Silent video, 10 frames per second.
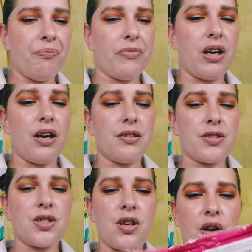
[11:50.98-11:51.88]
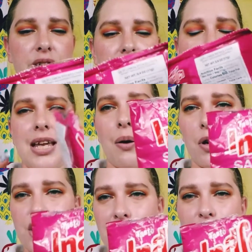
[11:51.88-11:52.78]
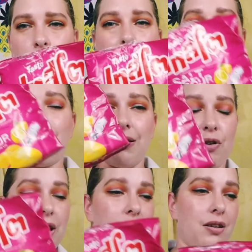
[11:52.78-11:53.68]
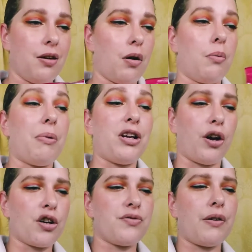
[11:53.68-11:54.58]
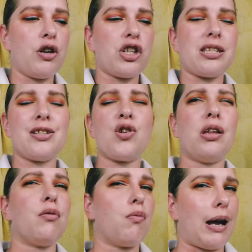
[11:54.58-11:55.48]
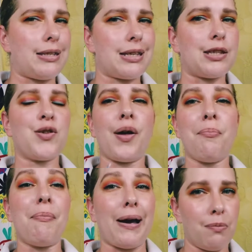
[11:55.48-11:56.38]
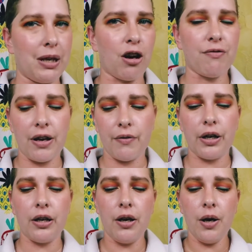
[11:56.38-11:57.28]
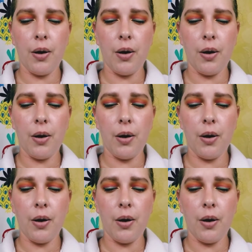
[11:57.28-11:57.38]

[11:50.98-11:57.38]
The salt and sour chips were my favorite, or my daughter's favorite. She hasn't tried the rice yet, so that might be her favorite.